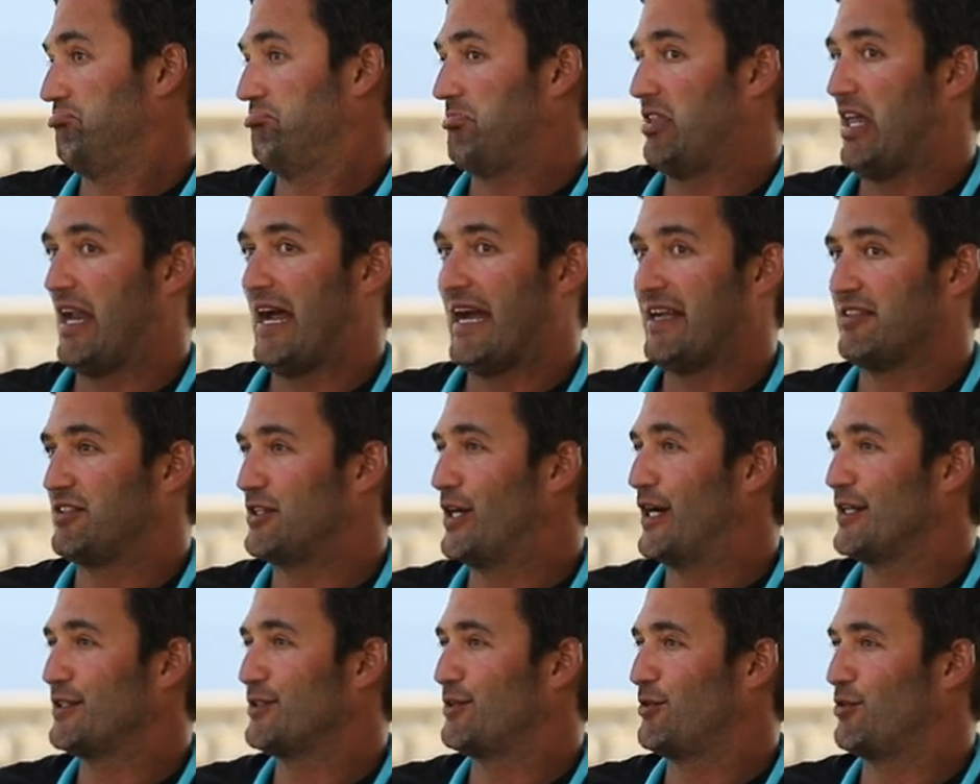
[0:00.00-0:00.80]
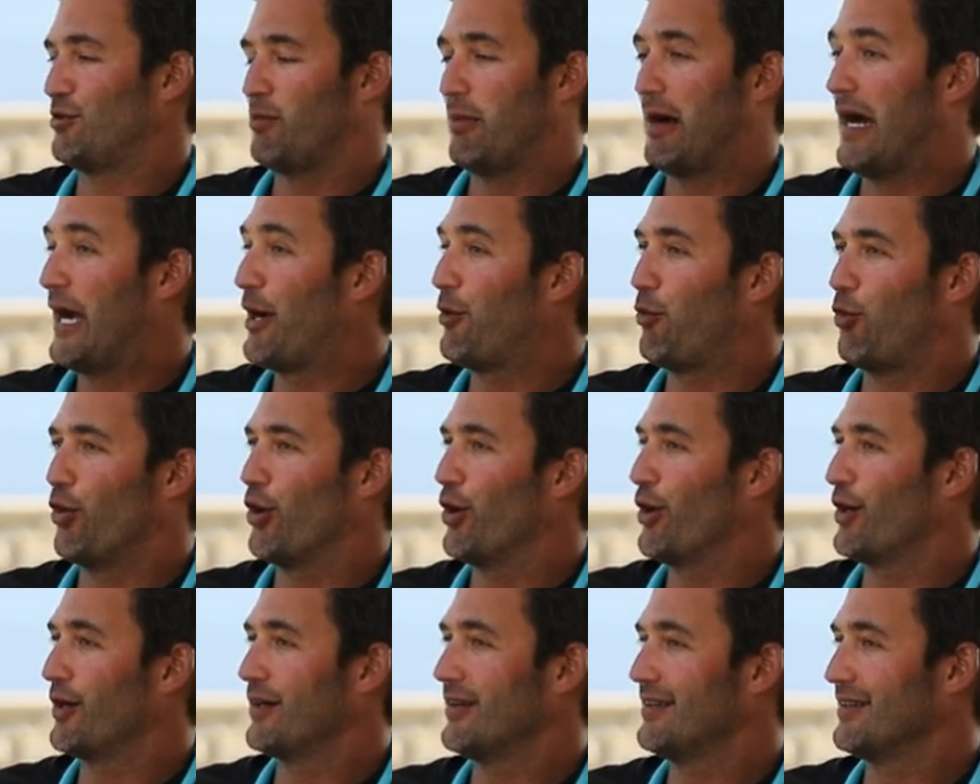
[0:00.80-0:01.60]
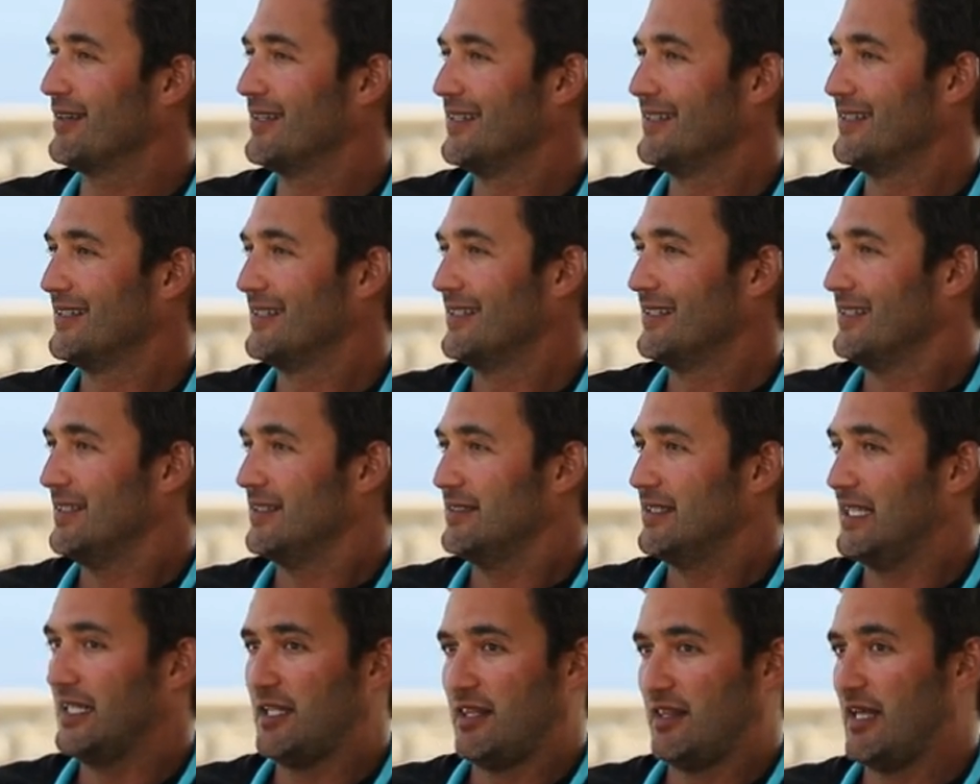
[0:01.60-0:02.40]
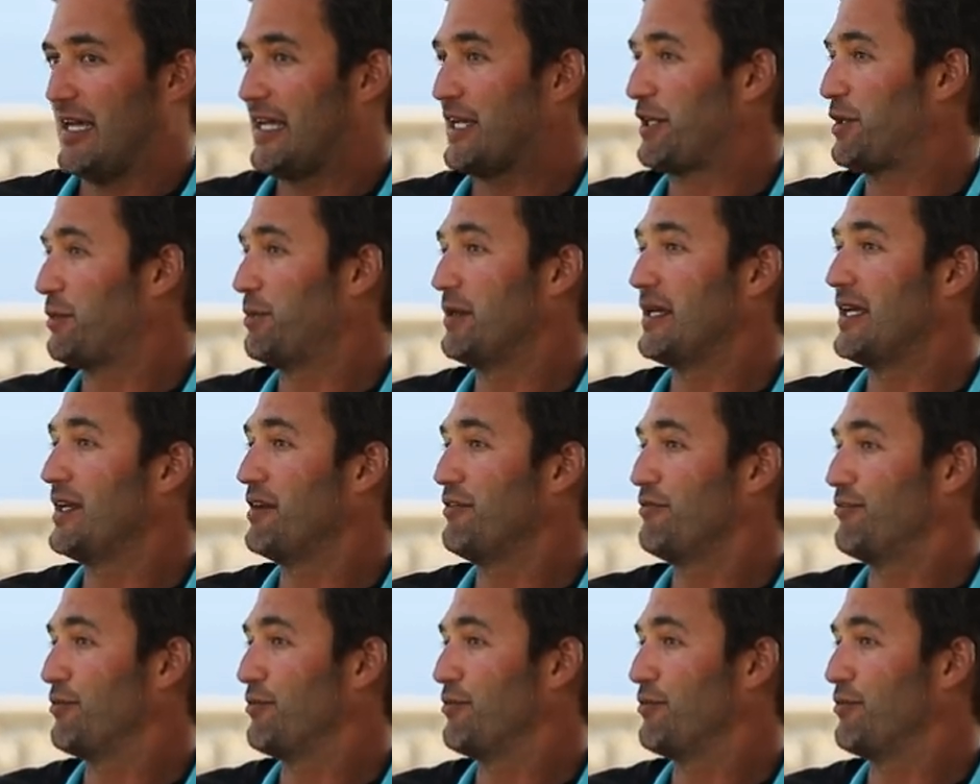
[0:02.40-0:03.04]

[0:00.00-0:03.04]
that I touch through my work that thank me